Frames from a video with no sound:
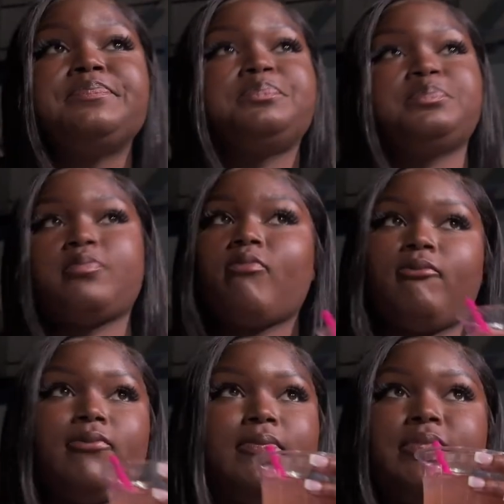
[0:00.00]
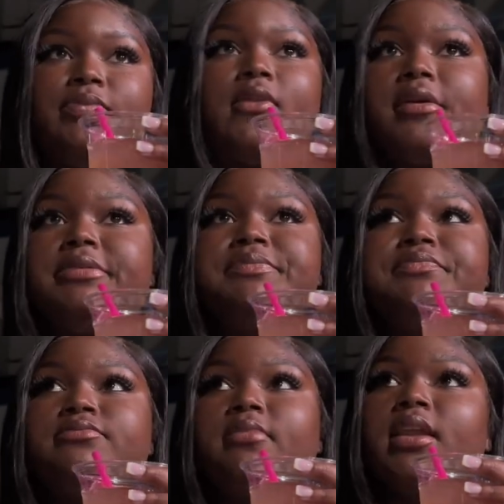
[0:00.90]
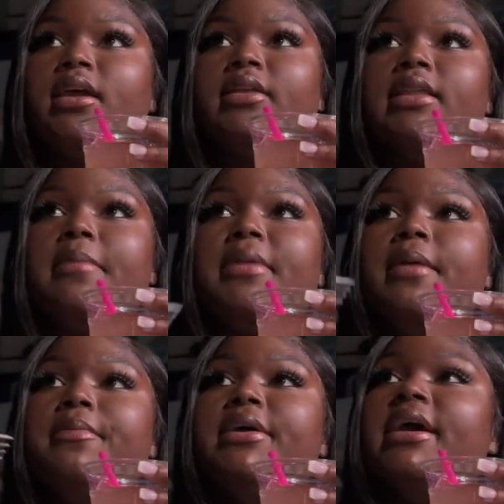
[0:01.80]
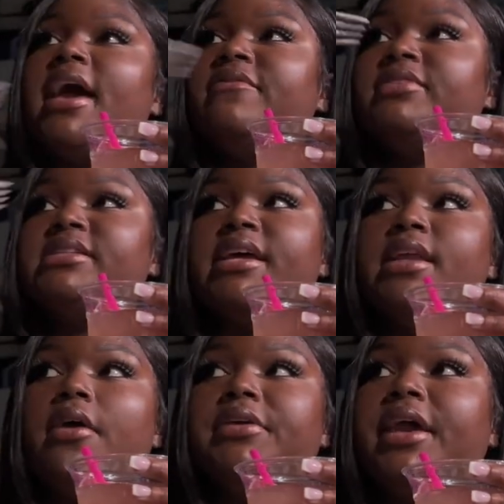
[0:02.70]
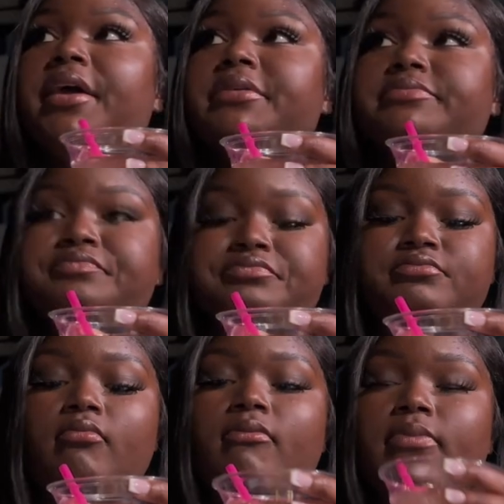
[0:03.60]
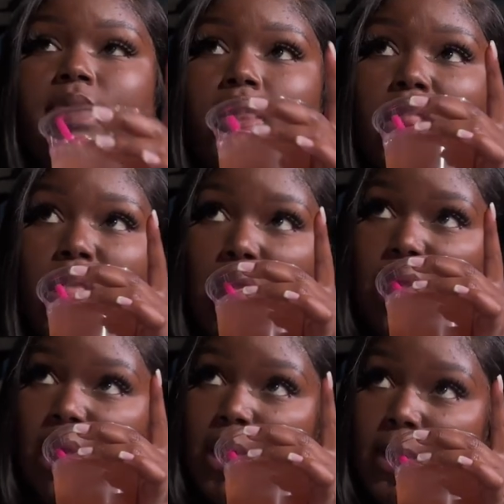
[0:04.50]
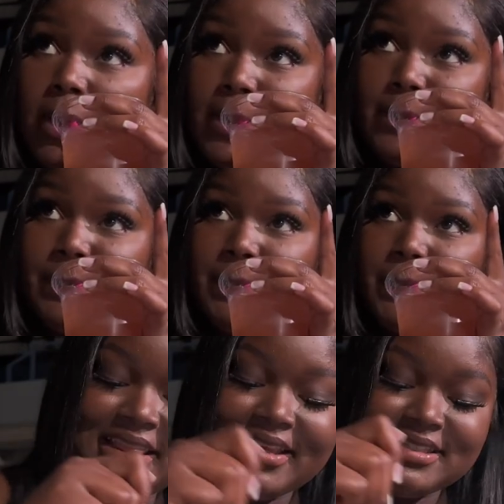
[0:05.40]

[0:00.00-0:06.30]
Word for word: Um, but my biggest thing. That man no, haven't no, sat down yet. My biggest thing is making you understand.